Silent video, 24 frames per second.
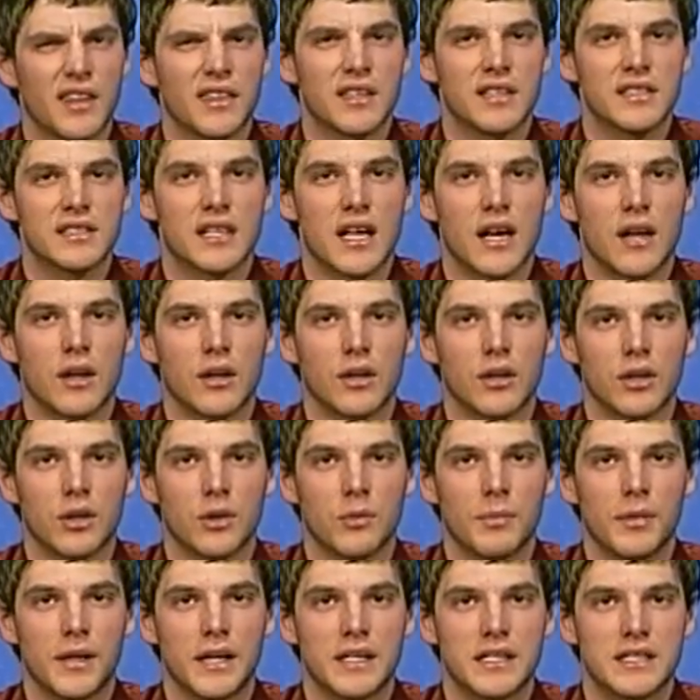things out a little
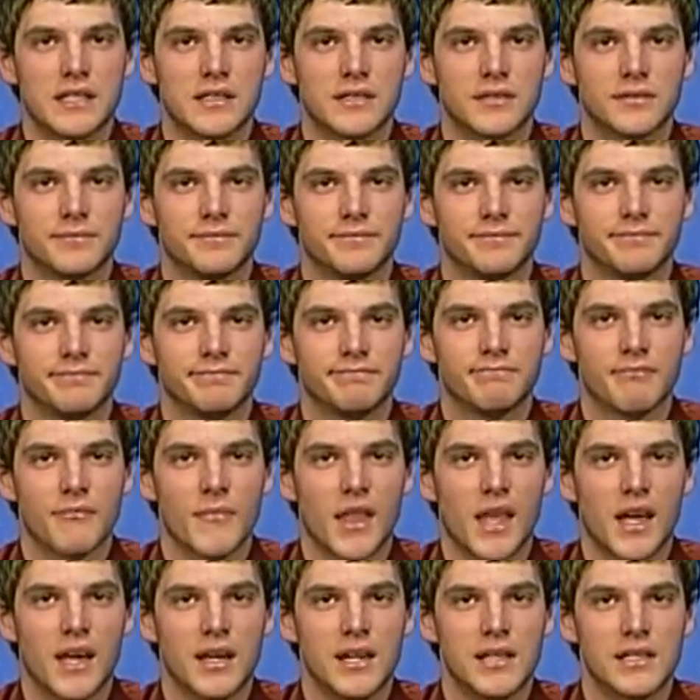bit.
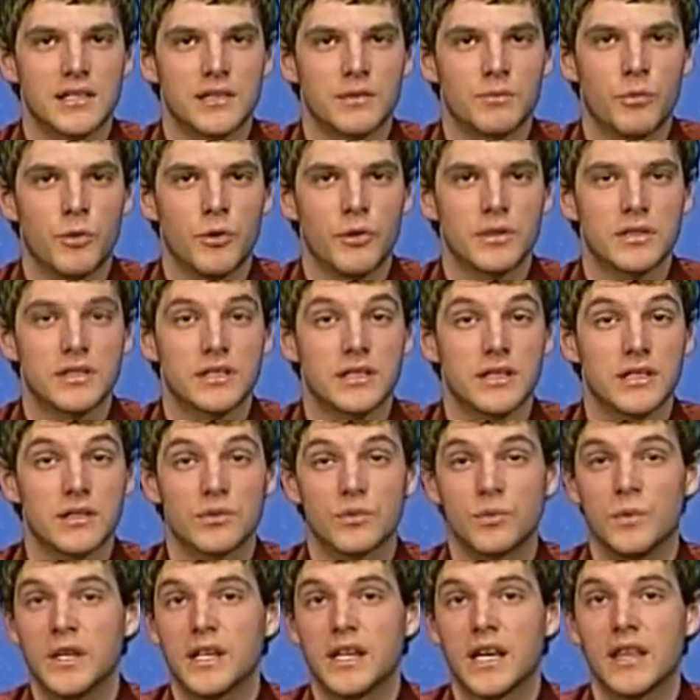In sports this
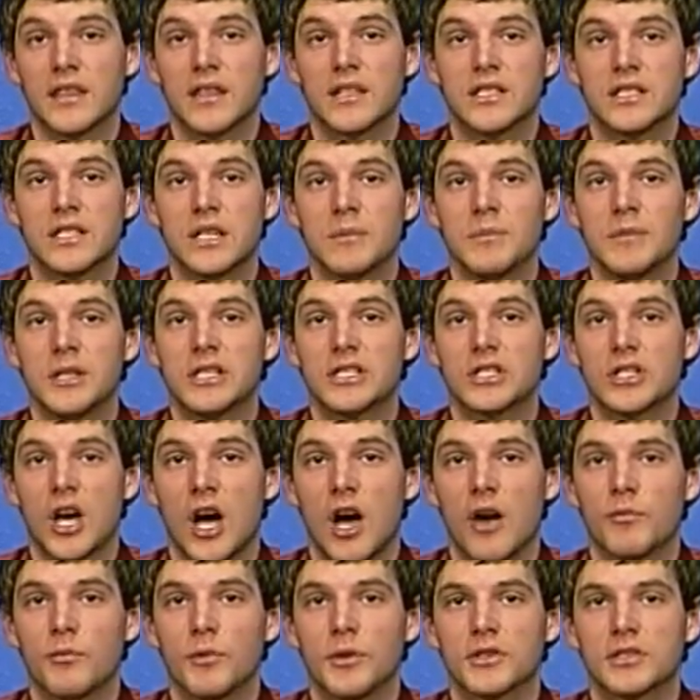weekend, the Jimmy
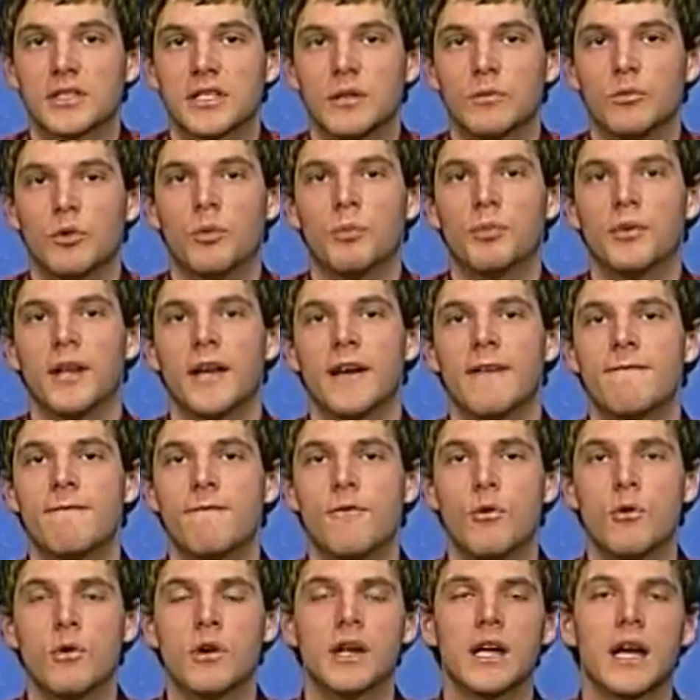softball team will play
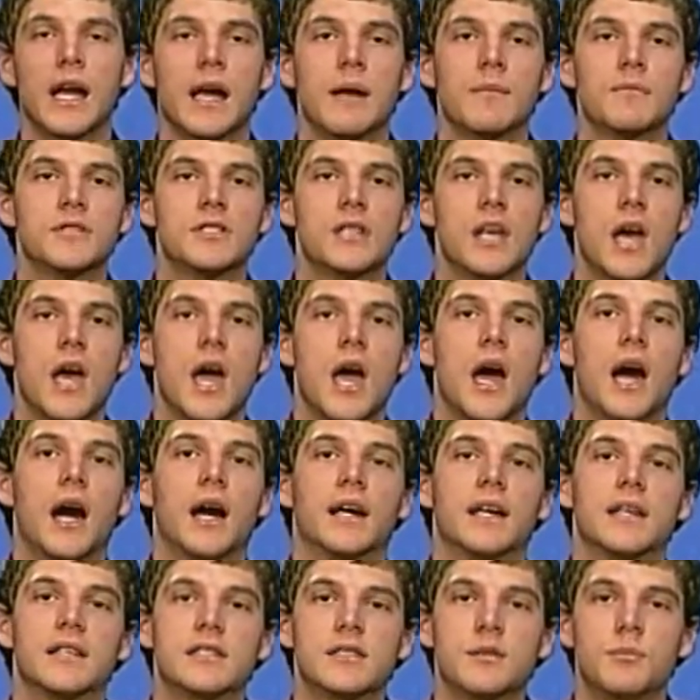4 games
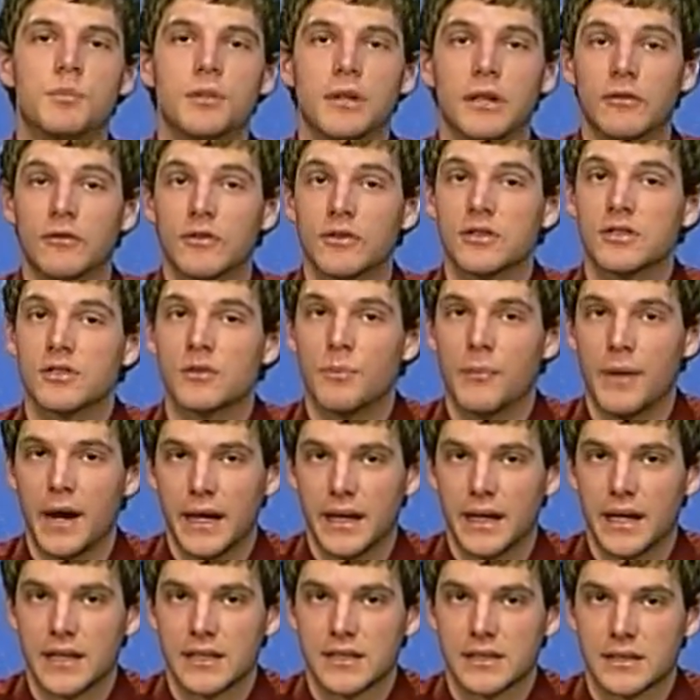against the Beavers of
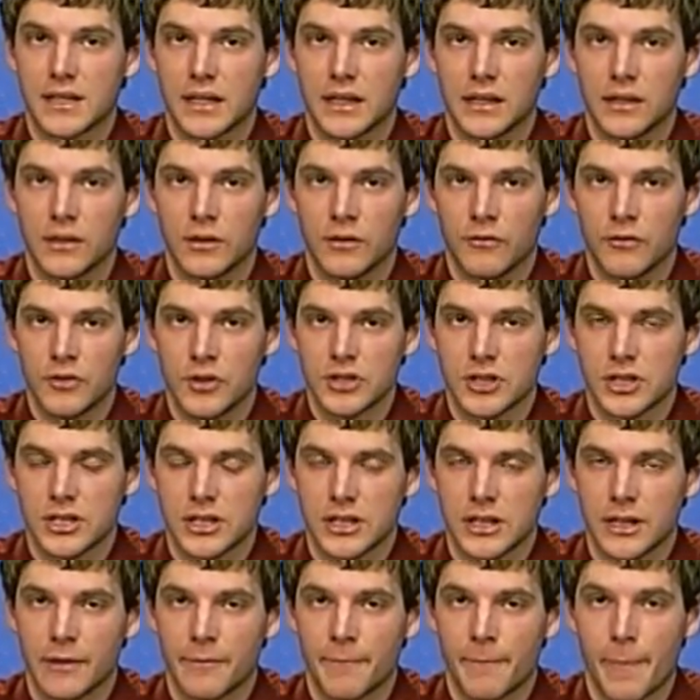Minot State
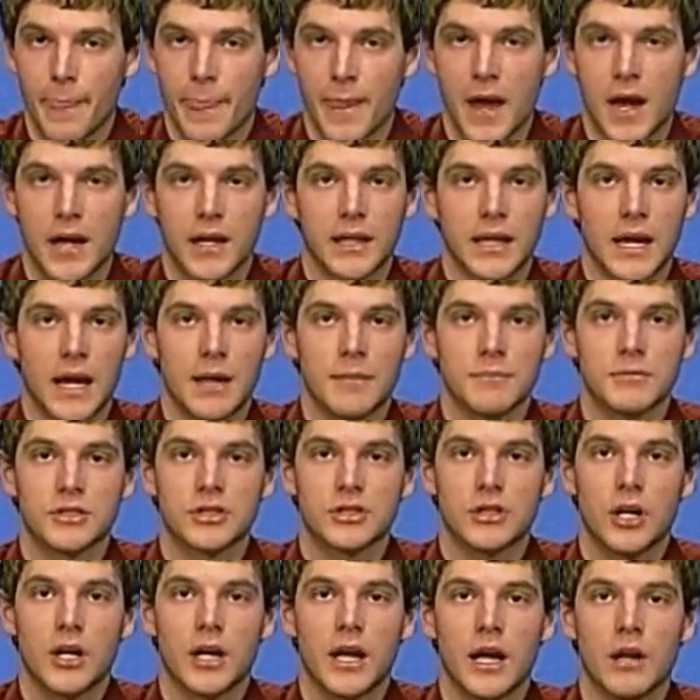University. Games
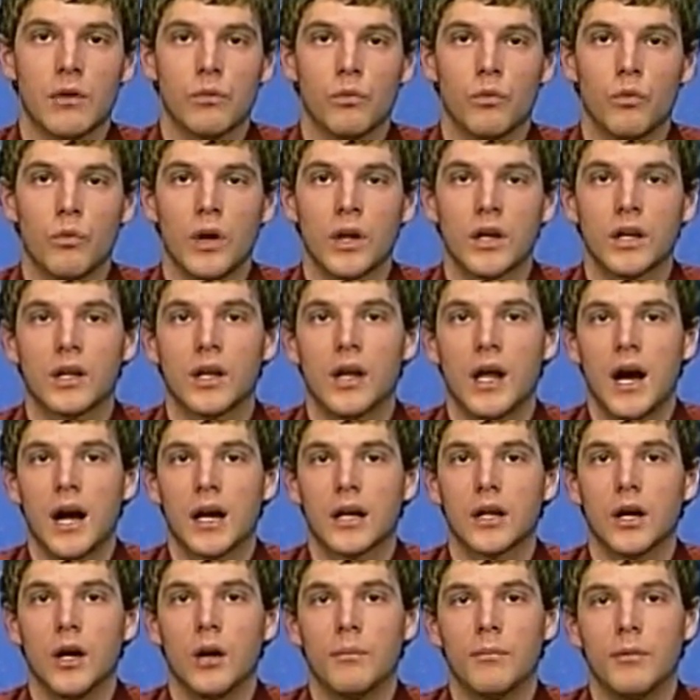start at 1
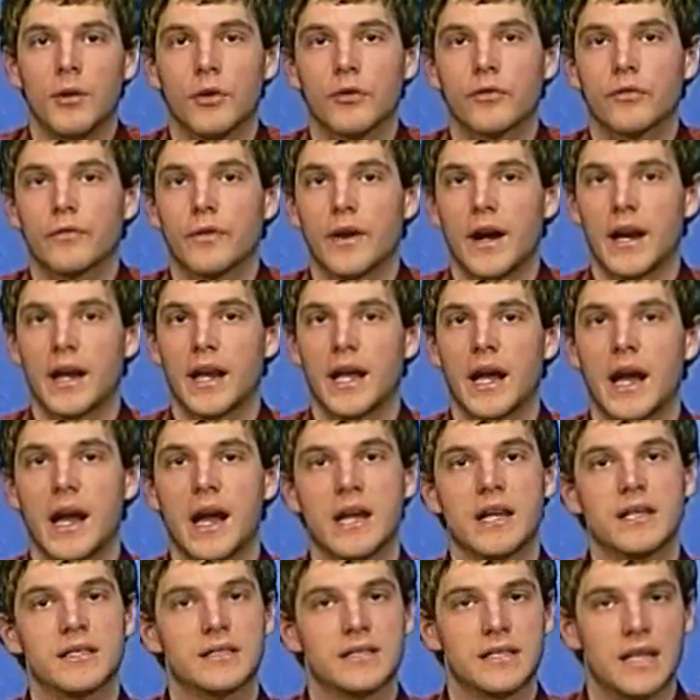o'clock on both Friday
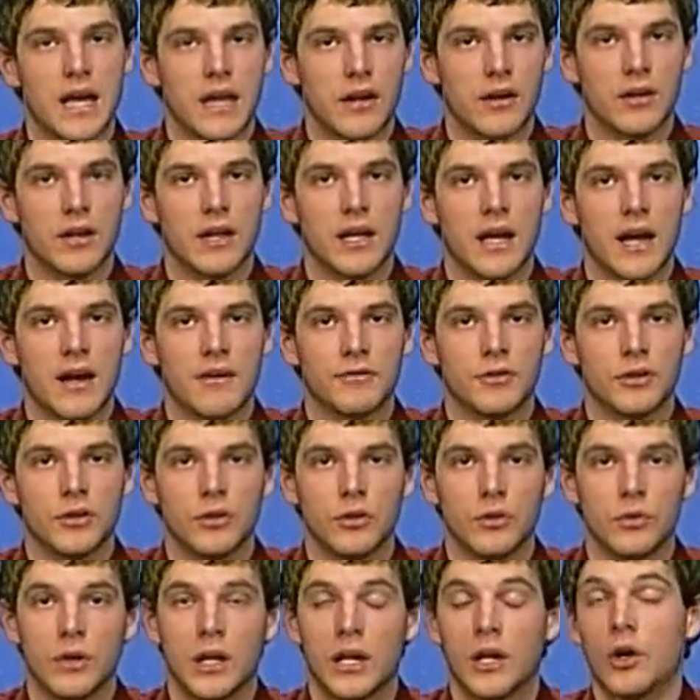and Saturday
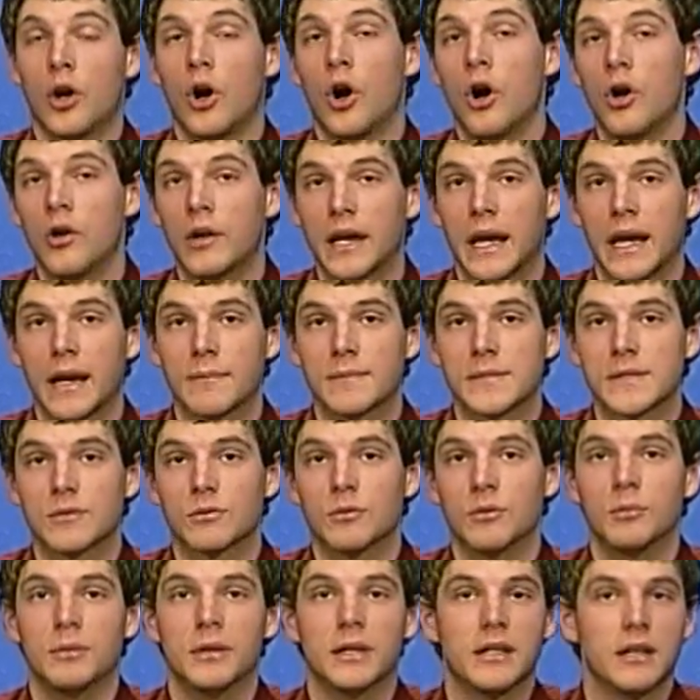afternoon, and all games
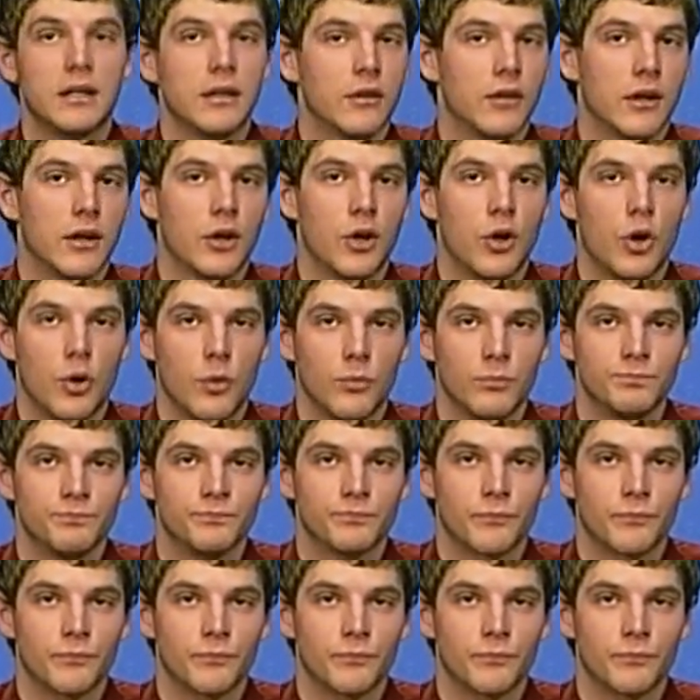will be here at home.